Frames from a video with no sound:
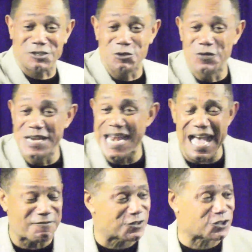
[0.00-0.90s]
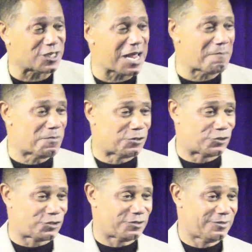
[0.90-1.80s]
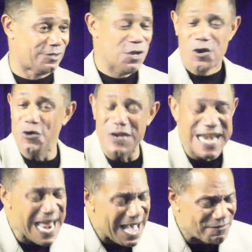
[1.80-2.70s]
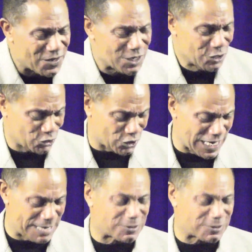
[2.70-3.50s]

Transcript: who never slumbers, who never sleeps,